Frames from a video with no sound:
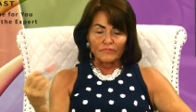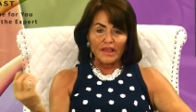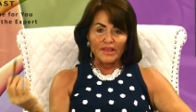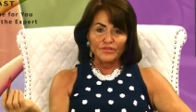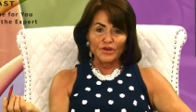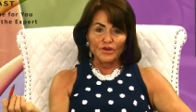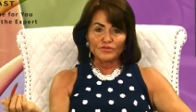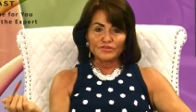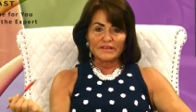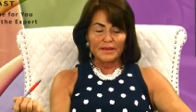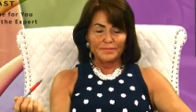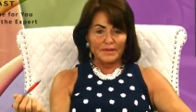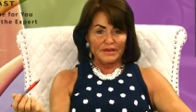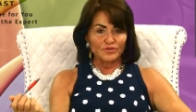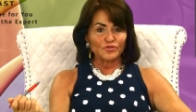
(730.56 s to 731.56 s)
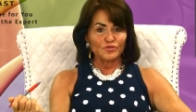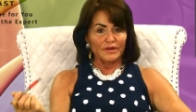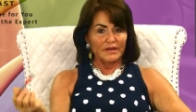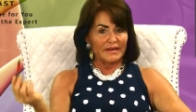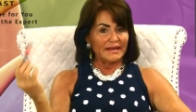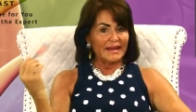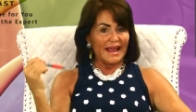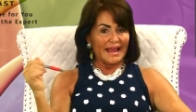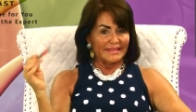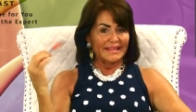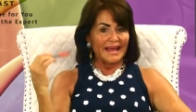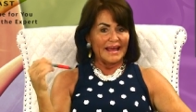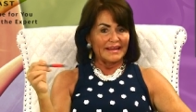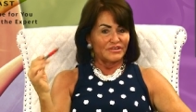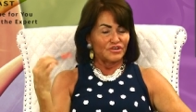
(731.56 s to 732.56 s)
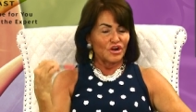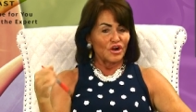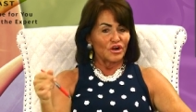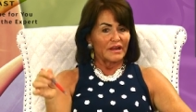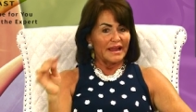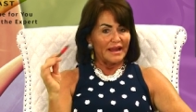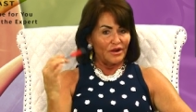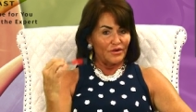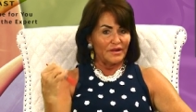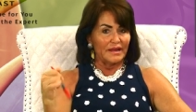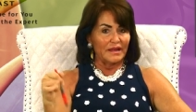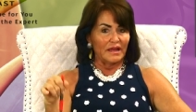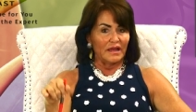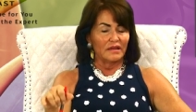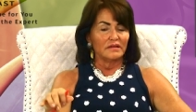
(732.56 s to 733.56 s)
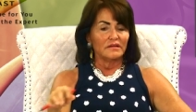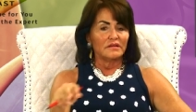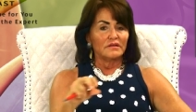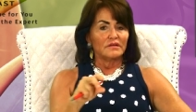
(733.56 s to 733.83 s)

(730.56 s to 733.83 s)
and those can be treated and that dark area